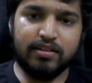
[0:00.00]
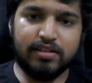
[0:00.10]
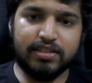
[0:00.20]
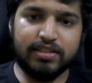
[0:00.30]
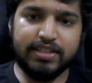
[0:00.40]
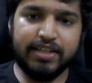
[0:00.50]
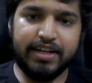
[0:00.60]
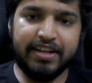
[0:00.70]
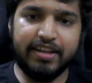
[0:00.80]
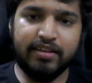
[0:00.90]

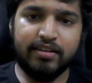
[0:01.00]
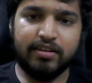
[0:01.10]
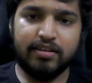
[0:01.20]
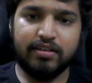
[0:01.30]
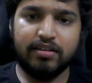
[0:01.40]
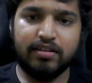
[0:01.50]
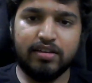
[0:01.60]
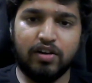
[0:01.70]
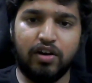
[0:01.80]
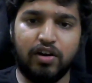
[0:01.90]
GCD
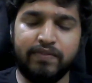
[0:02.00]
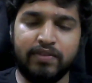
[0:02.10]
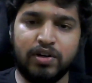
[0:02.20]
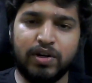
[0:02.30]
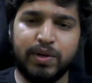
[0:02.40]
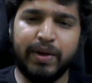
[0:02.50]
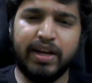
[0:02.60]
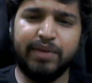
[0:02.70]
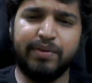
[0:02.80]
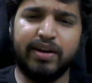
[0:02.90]
of
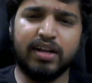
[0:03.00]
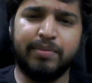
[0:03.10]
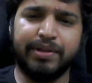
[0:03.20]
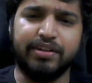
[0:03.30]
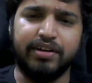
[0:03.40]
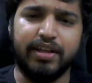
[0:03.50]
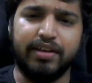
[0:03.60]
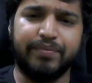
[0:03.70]
21, 30.